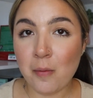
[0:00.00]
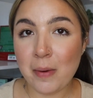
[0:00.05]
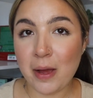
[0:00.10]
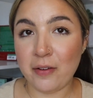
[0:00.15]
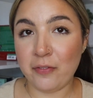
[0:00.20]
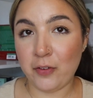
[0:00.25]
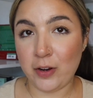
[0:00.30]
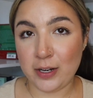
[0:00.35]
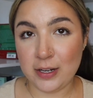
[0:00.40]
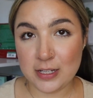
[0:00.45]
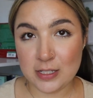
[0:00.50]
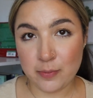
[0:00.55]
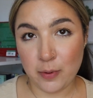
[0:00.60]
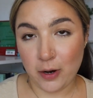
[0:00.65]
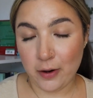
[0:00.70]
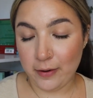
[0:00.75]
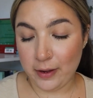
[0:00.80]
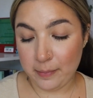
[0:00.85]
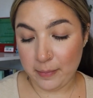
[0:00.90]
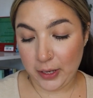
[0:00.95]
My friend is
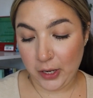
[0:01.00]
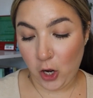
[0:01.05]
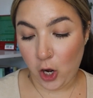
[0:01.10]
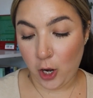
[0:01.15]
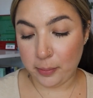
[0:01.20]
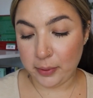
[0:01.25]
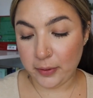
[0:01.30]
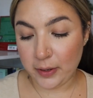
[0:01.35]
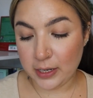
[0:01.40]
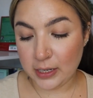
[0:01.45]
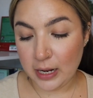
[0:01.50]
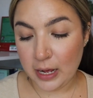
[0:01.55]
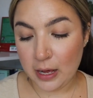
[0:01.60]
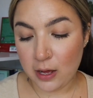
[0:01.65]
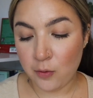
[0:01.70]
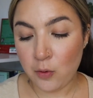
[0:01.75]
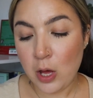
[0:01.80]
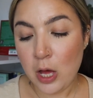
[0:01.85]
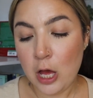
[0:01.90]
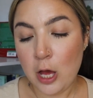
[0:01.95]
borrowing my copy right
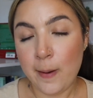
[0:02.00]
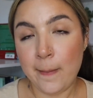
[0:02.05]
now.